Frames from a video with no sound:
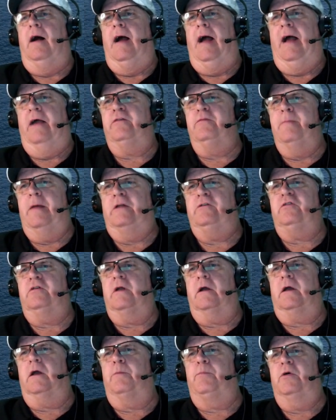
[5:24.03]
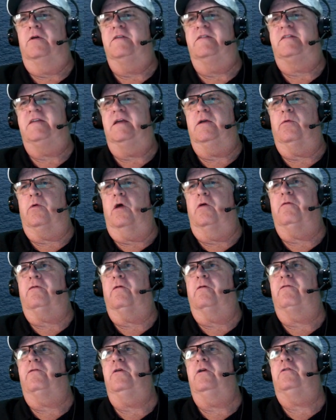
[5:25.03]
As mentioned, I'm going to put 0
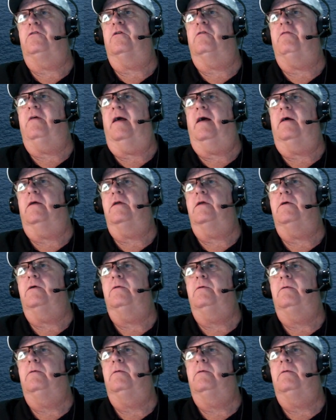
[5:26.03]
for future value,